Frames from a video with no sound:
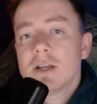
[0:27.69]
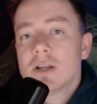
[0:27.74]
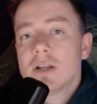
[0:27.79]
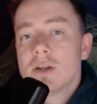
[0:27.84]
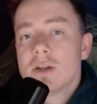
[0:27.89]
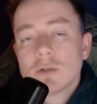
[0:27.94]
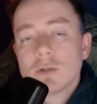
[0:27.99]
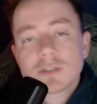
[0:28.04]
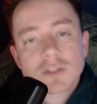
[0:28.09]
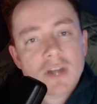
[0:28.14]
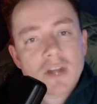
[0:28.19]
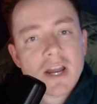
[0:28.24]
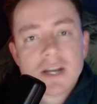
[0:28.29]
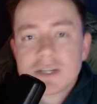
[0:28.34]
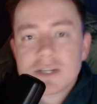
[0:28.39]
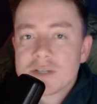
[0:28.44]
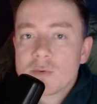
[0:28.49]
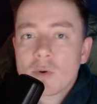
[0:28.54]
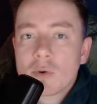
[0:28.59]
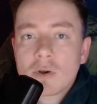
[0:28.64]
No
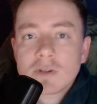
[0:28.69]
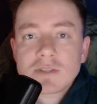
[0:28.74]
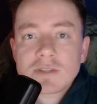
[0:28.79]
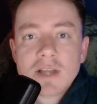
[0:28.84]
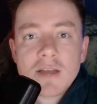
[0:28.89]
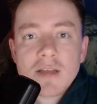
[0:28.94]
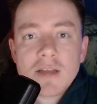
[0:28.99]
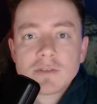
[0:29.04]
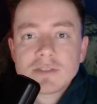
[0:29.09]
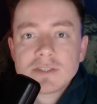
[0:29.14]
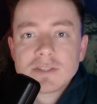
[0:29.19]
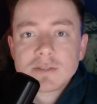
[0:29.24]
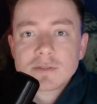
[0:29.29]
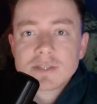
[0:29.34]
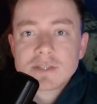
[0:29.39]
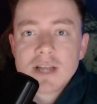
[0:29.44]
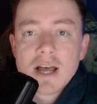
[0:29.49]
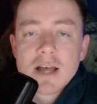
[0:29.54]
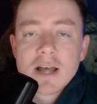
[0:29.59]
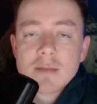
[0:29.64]
strategy works every single
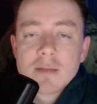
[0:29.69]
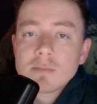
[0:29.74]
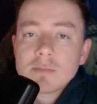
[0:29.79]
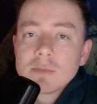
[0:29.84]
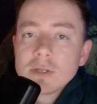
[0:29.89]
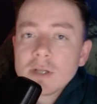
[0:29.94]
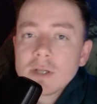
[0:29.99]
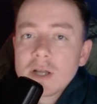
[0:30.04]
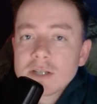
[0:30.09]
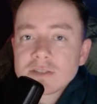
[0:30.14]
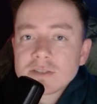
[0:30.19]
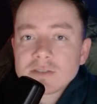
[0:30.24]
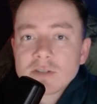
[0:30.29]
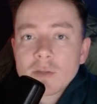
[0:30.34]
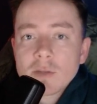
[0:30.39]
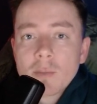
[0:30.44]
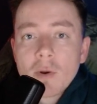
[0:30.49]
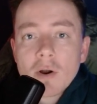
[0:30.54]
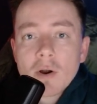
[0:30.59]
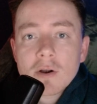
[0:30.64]
time. Losses are
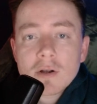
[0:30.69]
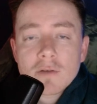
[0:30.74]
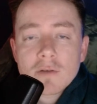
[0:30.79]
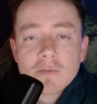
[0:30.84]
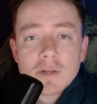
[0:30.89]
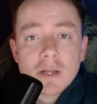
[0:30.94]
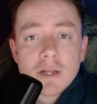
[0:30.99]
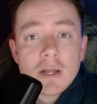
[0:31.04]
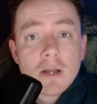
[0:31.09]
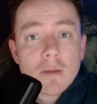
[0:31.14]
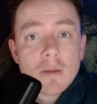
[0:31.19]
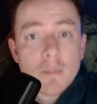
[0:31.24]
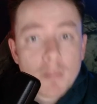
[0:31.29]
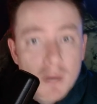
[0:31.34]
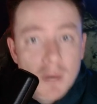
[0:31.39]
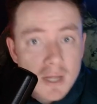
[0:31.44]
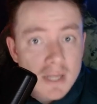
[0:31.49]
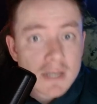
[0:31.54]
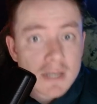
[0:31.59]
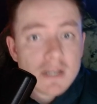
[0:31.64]
part of it,
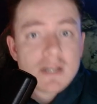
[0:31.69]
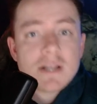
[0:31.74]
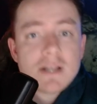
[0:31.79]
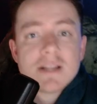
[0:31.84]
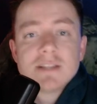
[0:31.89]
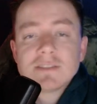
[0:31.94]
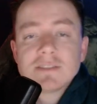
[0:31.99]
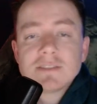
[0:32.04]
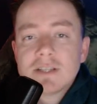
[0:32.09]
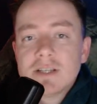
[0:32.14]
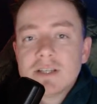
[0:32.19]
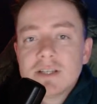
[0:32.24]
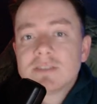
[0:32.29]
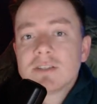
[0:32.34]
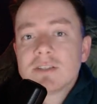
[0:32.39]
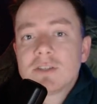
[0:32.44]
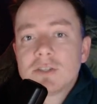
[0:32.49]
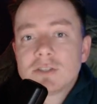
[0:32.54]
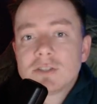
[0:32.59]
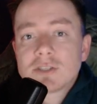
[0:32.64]
but this is a
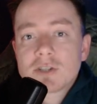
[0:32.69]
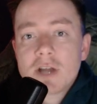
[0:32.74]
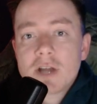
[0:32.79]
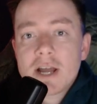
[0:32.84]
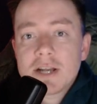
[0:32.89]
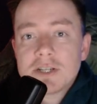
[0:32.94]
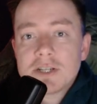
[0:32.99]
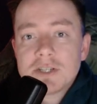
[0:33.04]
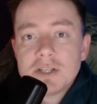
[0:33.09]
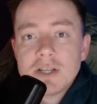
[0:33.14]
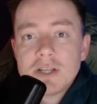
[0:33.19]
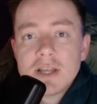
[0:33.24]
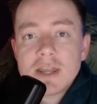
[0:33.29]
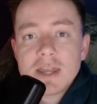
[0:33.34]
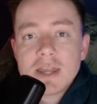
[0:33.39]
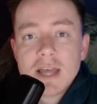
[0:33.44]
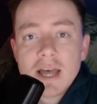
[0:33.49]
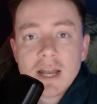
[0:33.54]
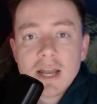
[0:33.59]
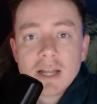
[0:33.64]
good strategy
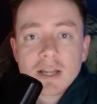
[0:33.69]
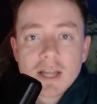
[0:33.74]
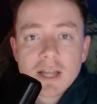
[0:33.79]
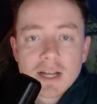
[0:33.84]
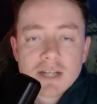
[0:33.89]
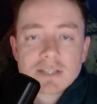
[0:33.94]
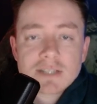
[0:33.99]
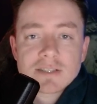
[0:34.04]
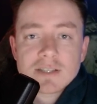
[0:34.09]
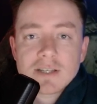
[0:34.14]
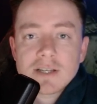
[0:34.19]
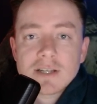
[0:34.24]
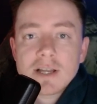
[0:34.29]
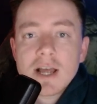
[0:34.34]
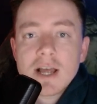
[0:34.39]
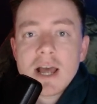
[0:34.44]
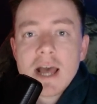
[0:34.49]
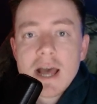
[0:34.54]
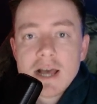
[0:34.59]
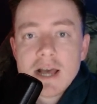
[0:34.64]
that, like I said,
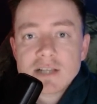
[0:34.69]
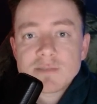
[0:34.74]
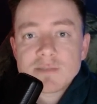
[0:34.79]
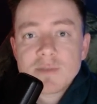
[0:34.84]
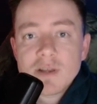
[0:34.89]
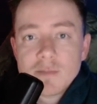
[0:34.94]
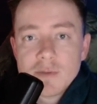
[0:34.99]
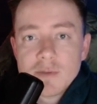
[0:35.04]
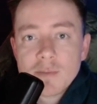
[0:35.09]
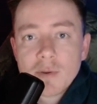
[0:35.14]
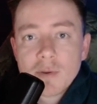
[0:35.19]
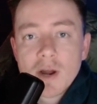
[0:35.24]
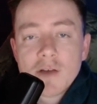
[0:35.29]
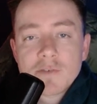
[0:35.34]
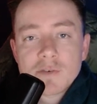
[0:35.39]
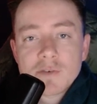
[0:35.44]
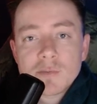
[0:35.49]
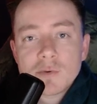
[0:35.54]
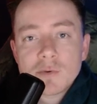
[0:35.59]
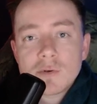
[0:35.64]
has made me
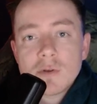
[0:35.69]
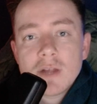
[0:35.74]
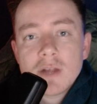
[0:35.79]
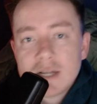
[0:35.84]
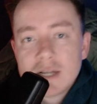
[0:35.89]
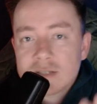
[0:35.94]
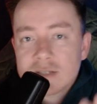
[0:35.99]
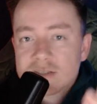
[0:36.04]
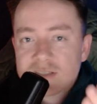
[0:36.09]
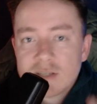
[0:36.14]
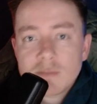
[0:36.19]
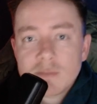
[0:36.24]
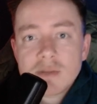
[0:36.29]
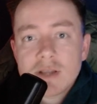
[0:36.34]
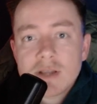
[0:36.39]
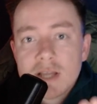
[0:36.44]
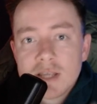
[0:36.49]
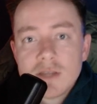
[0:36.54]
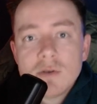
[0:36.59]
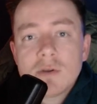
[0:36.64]
profitable and is something
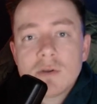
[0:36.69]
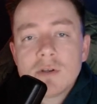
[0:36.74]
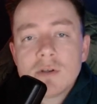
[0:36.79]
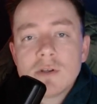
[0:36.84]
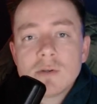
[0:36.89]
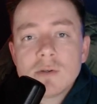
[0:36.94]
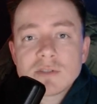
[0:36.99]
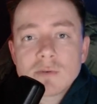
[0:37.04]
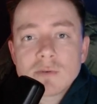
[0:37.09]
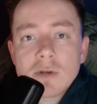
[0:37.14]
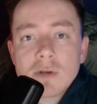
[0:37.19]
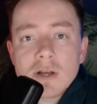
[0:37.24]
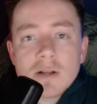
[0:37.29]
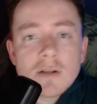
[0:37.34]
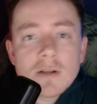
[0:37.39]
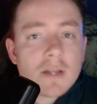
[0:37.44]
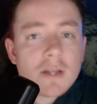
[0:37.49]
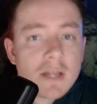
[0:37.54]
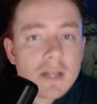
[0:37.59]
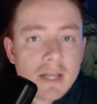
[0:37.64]
that you can do as well.
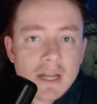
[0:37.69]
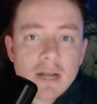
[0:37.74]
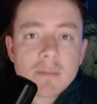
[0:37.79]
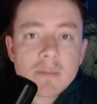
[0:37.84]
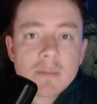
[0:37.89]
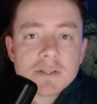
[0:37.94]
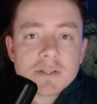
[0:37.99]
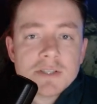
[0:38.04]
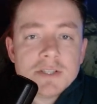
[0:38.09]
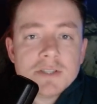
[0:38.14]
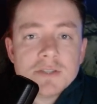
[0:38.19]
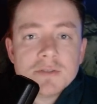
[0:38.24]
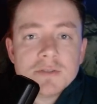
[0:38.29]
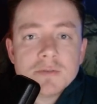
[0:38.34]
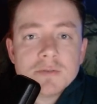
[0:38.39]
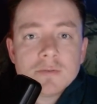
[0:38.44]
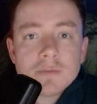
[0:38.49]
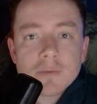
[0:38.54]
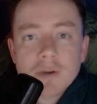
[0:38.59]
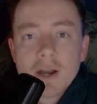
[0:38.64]
And I'm going to teach you
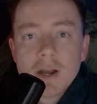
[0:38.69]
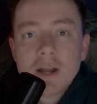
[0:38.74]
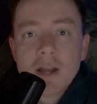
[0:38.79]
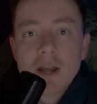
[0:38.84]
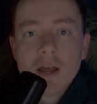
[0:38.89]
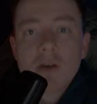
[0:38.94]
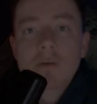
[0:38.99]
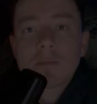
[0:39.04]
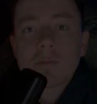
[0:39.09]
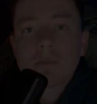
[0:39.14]
right now.